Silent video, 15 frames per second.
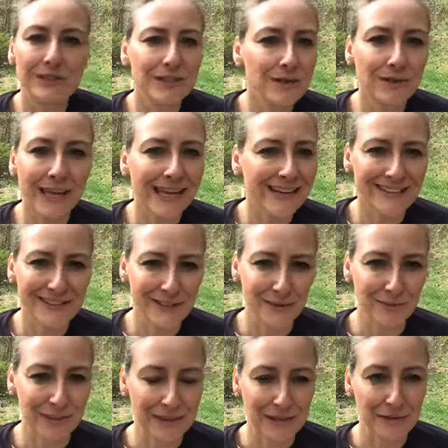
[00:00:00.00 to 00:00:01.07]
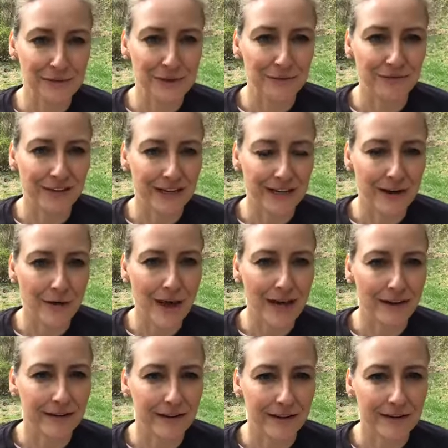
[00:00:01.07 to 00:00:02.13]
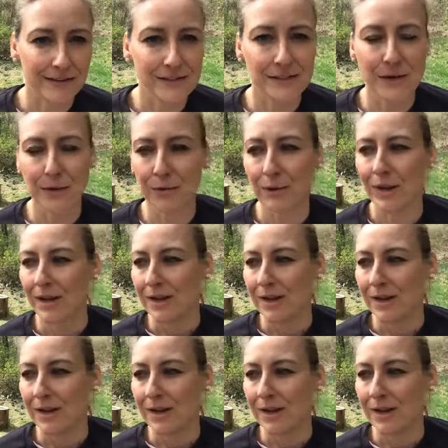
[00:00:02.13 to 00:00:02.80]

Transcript: you can't do with the YouTube video editor. So,